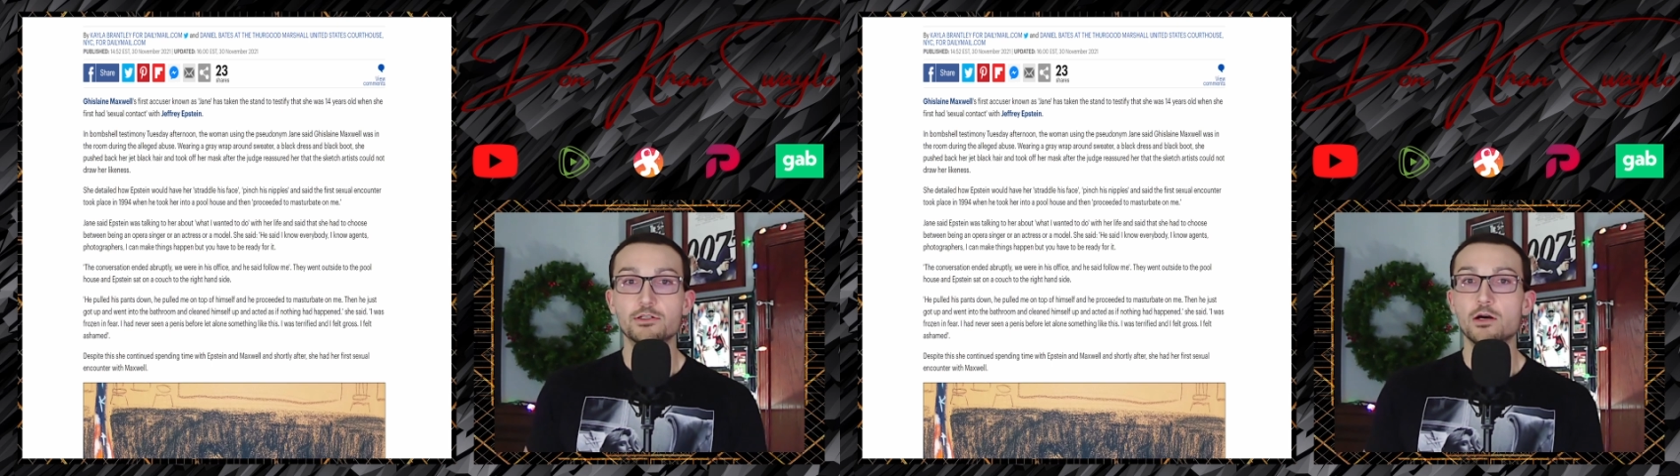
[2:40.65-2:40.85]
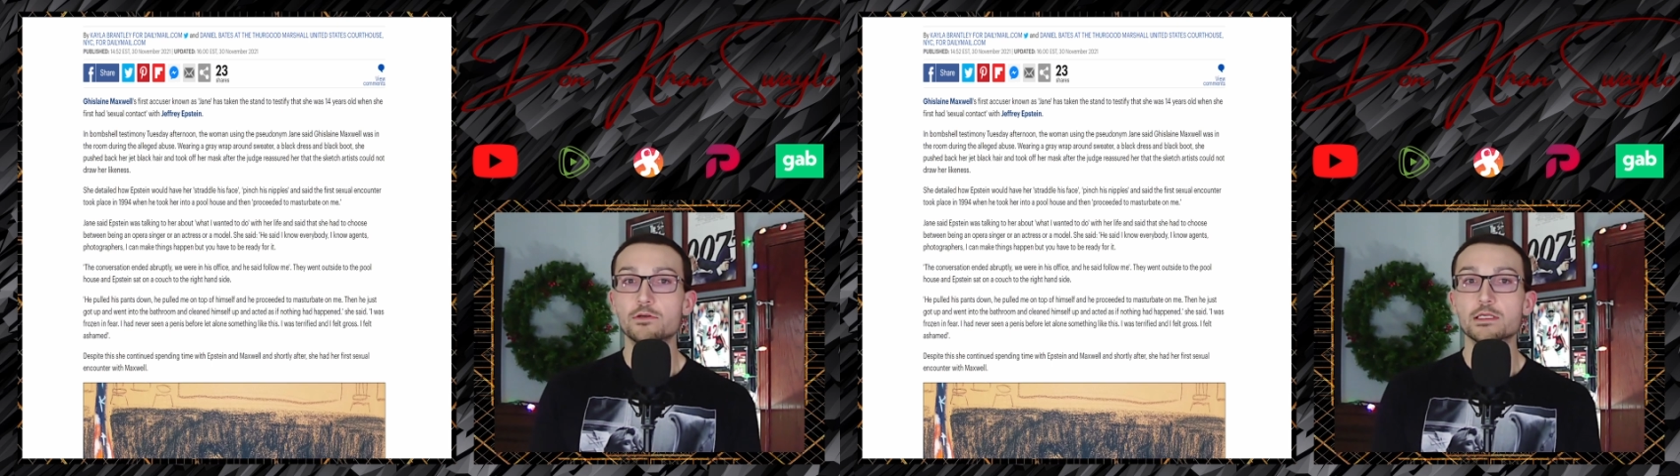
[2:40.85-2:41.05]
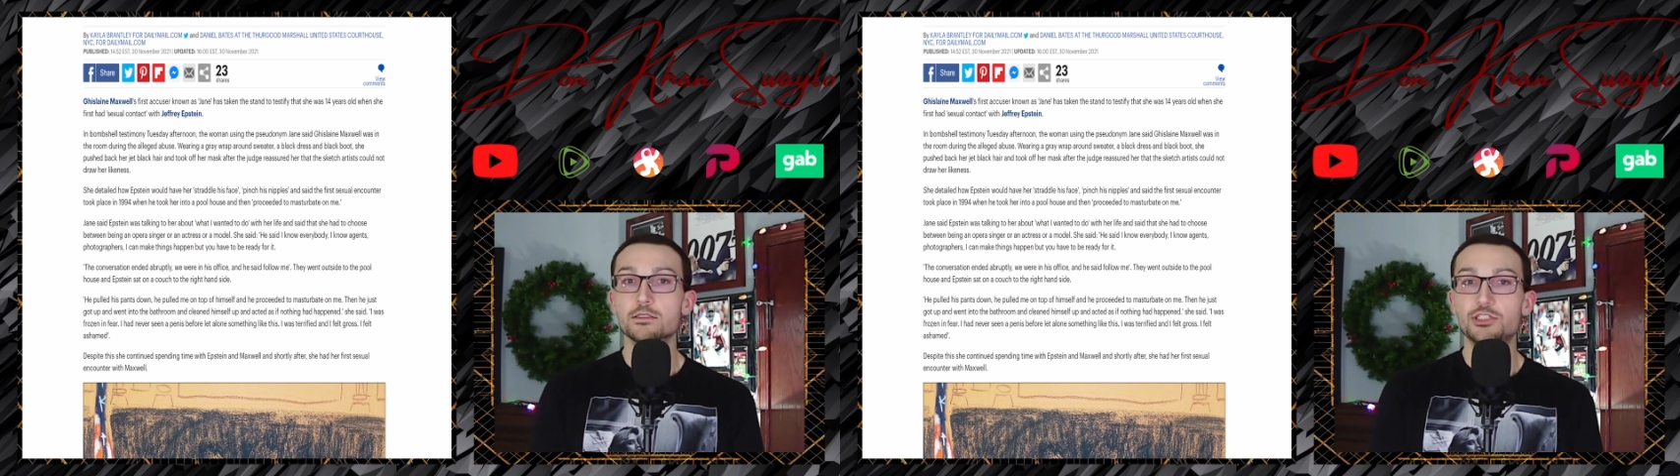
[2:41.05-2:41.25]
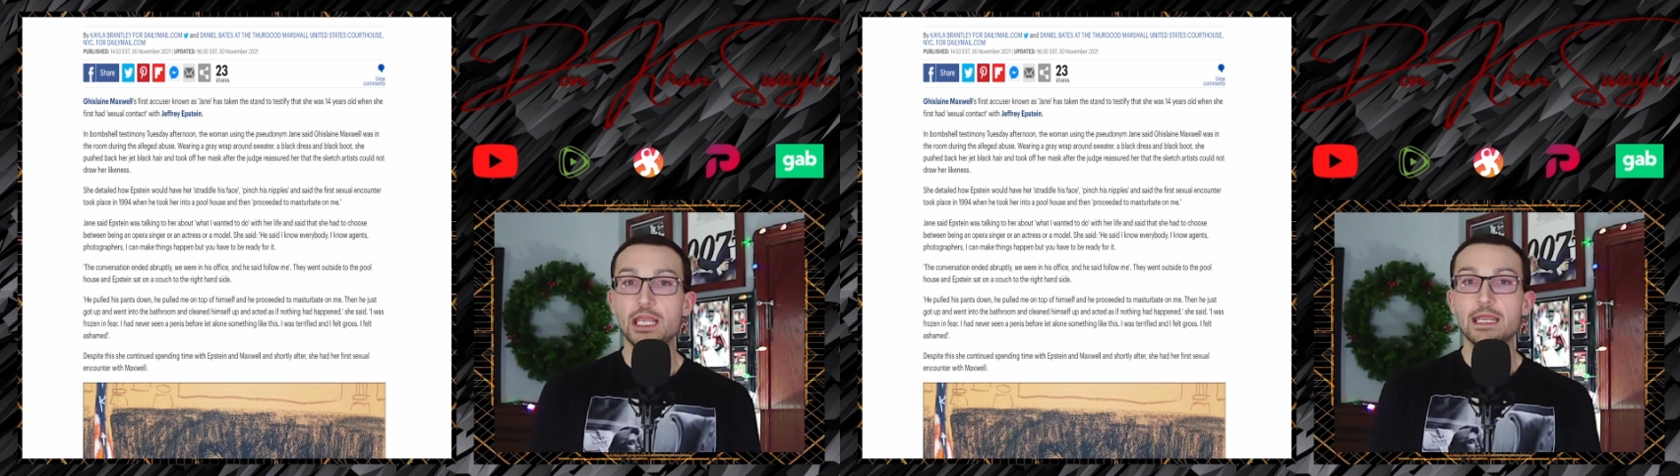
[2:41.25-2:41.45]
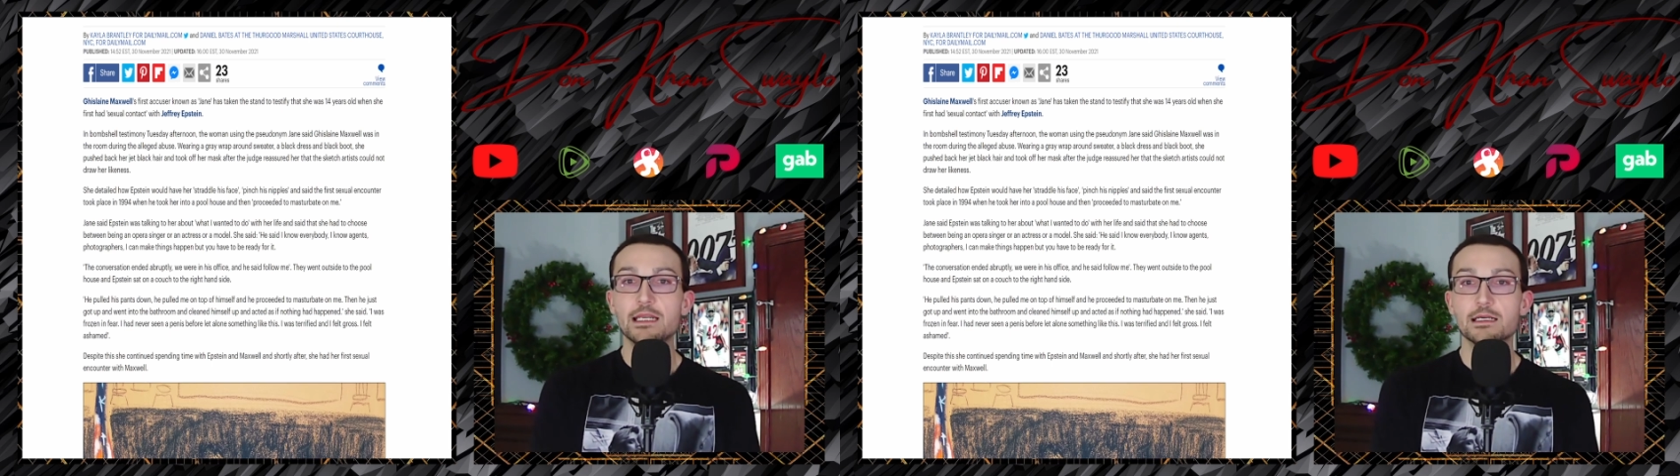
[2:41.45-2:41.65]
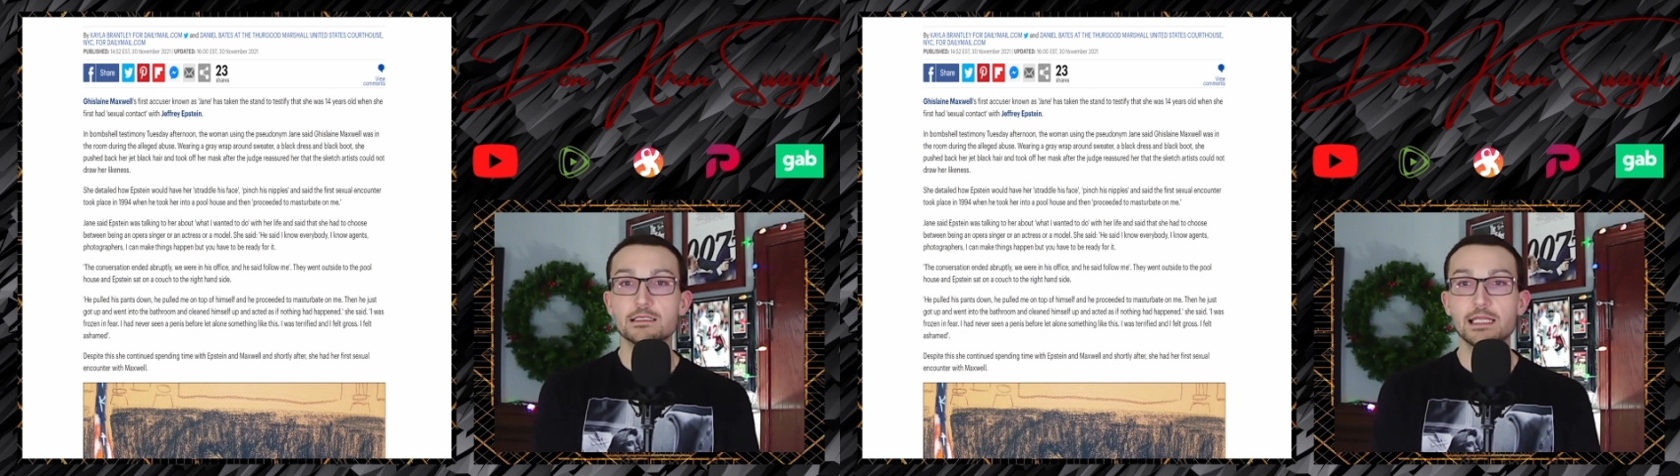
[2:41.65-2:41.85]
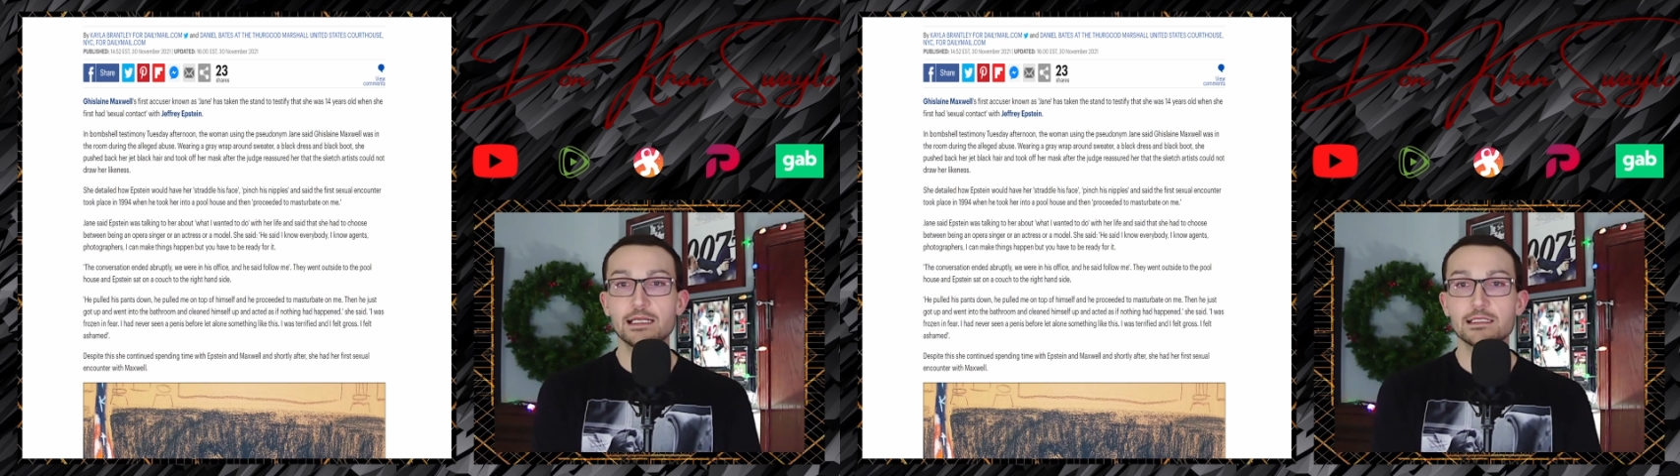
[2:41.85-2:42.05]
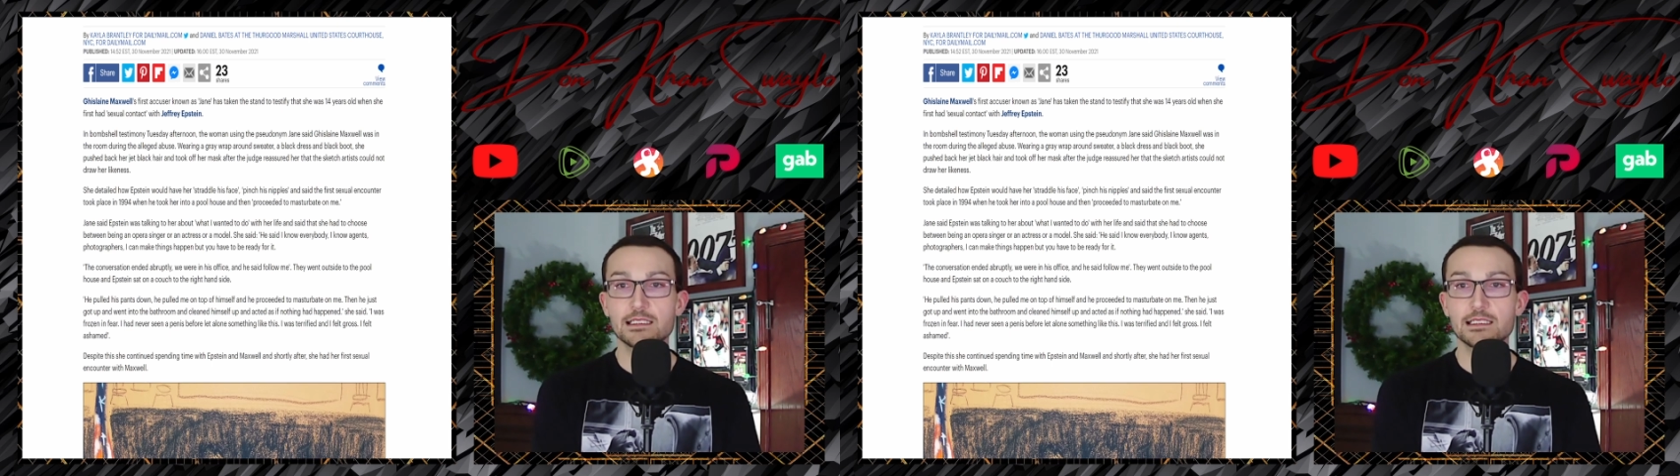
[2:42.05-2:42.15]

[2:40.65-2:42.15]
known as Jane, has taken